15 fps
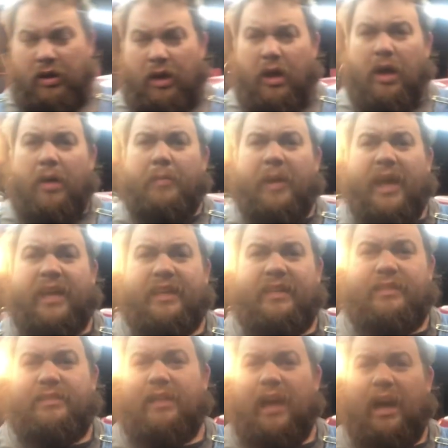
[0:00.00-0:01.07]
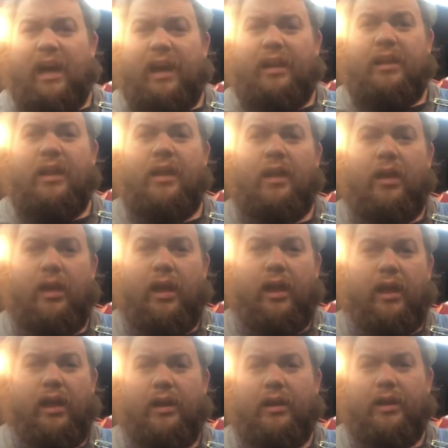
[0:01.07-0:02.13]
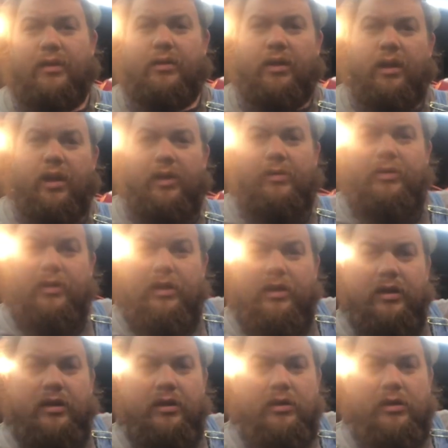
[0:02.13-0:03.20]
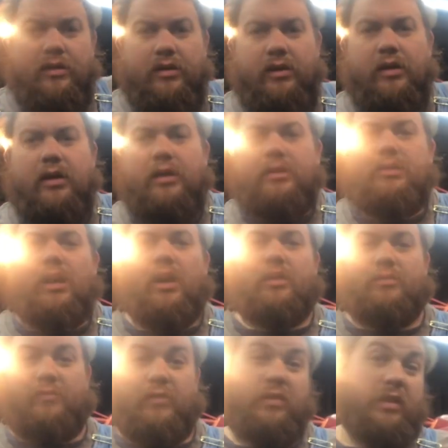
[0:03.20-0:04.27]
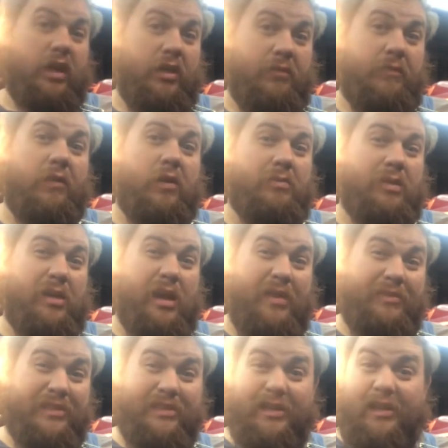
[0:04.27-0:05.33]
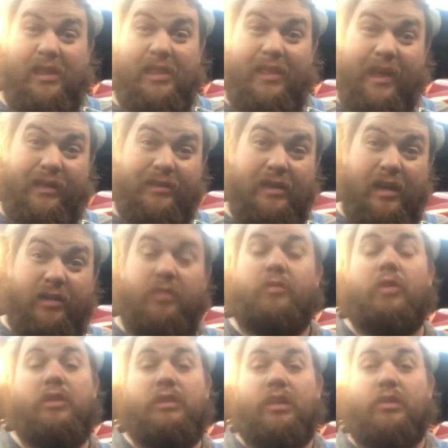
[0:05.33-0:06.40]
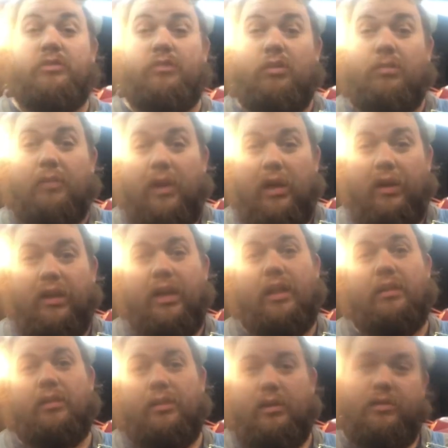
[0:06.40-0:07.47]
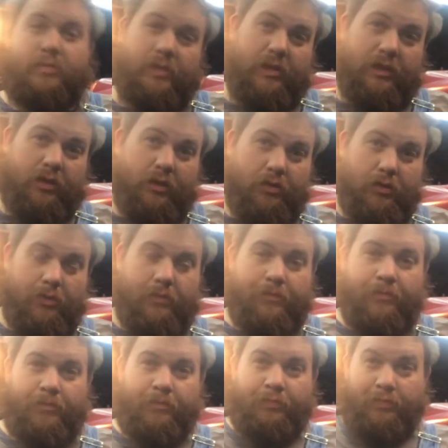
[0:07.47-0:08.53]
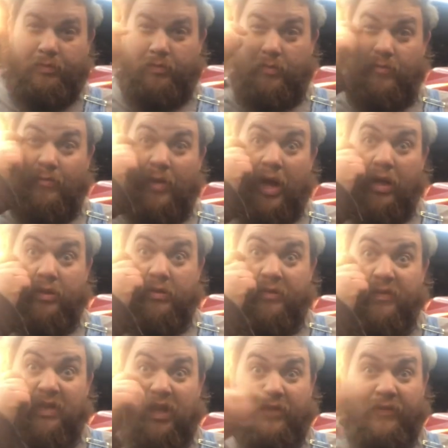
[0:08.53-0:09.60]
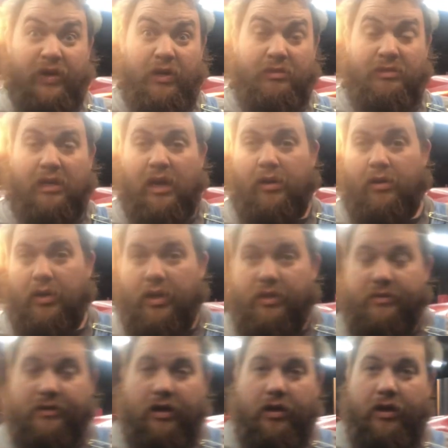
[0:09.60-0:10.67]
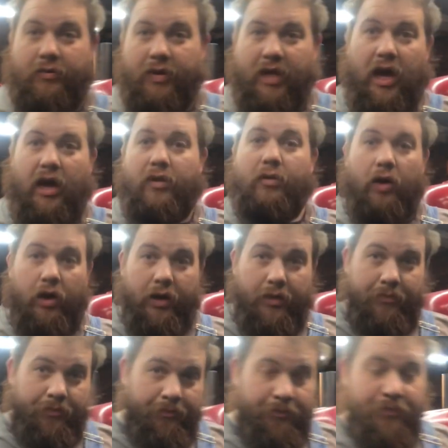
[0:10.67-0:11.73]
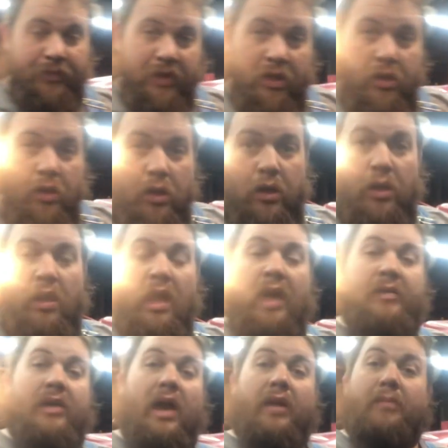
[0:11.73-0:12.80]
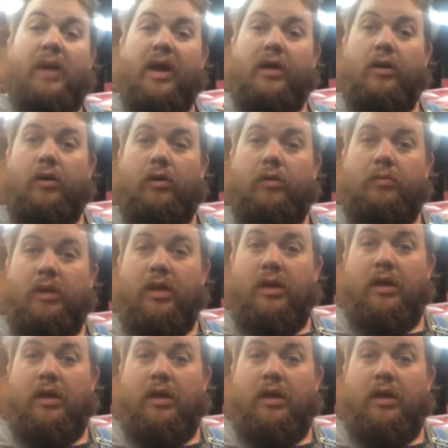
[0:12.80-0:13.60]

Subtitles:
I'm back inside, and I thought I would talk in front of the other Farmall. Obviously, that's not the one. I'll tell you a story about how I got this particular model. So if you saw the video Saturday, you saw that we got it running, and we got it back home.